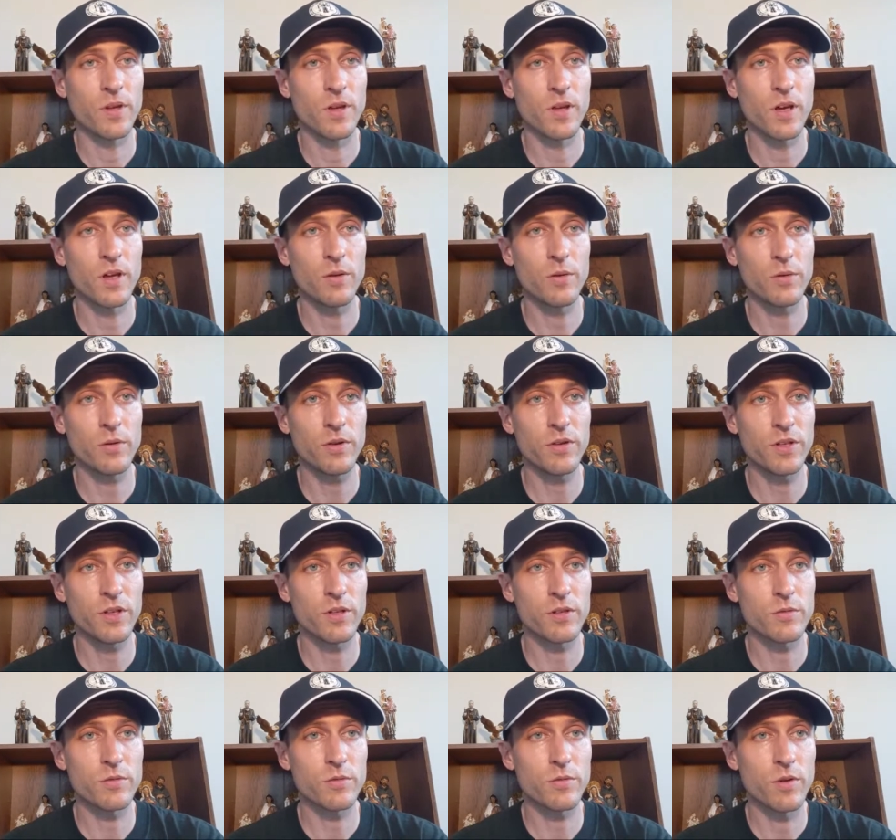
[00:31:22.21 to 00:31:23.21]
I don't
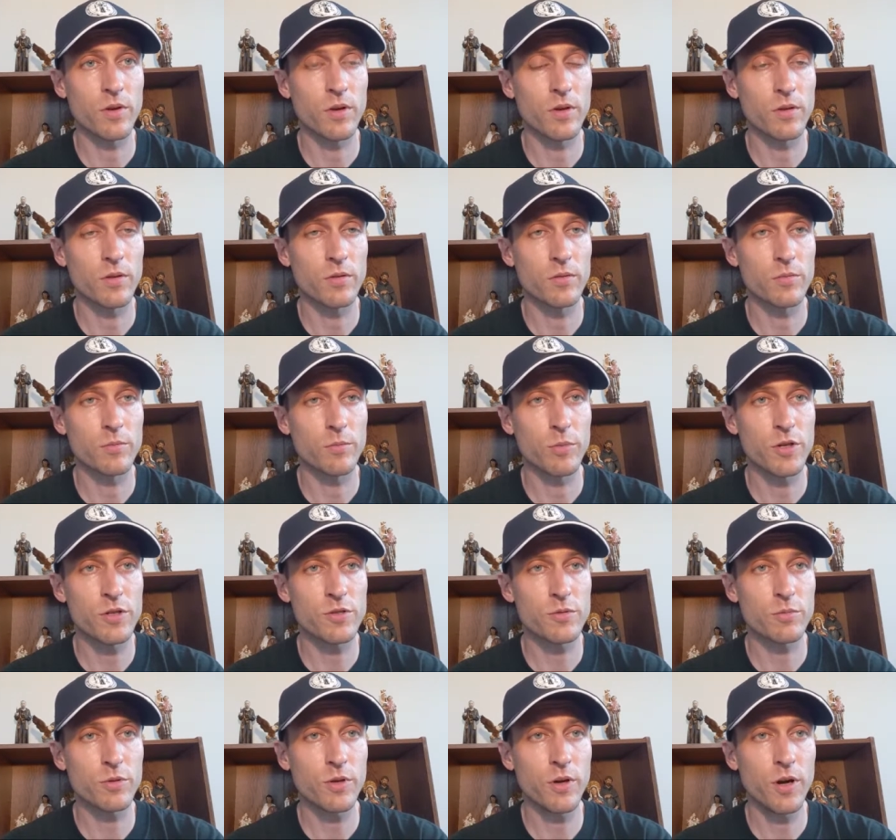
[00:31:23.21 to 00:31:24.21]
think
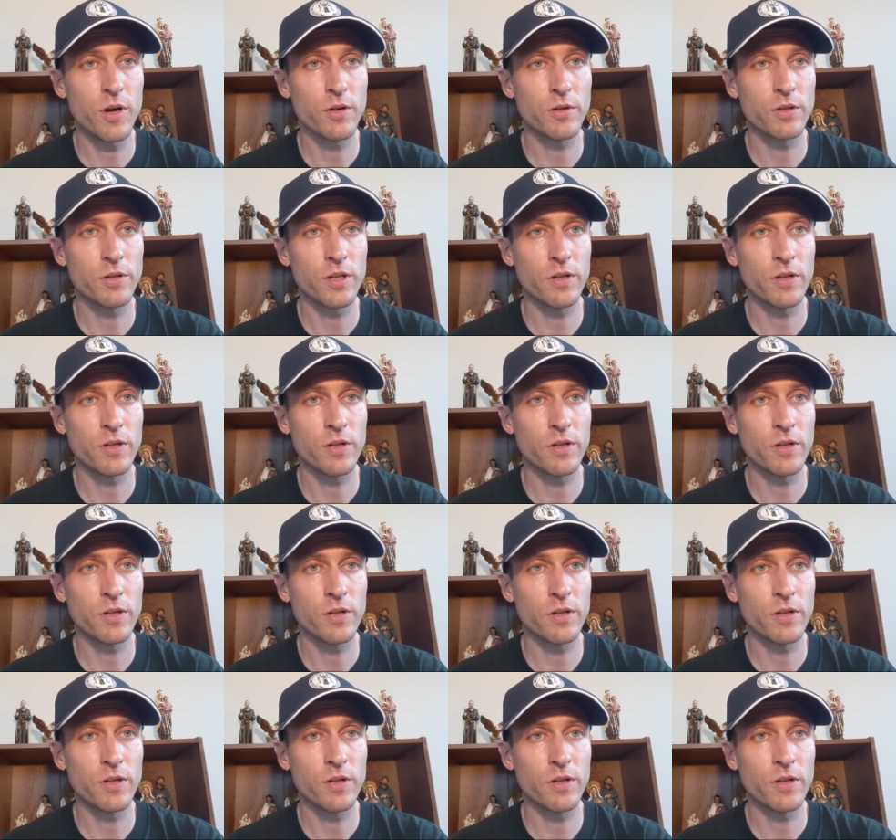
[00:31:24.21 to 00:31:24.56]
Bishop Conley